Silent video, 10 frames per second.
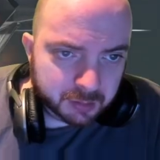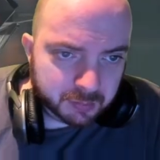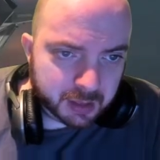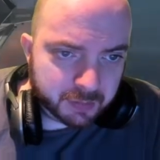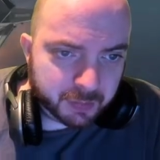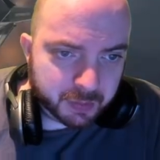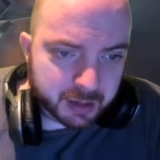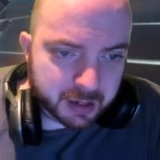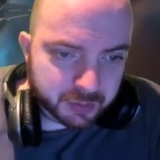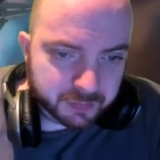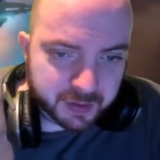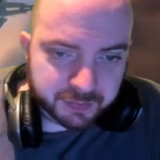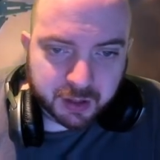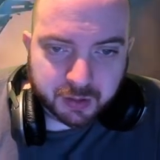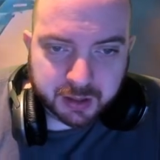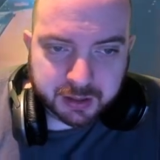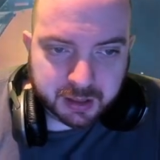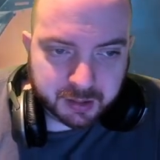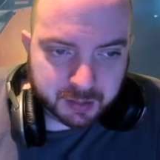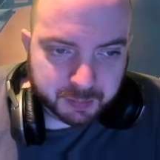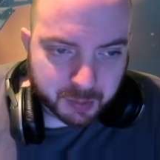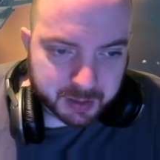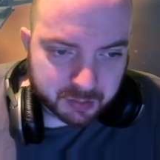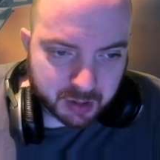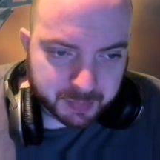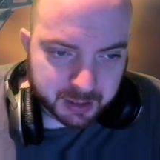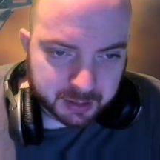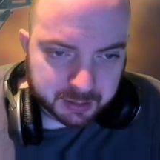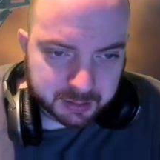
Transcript: can get it for 150 or under, I'd probably grab it.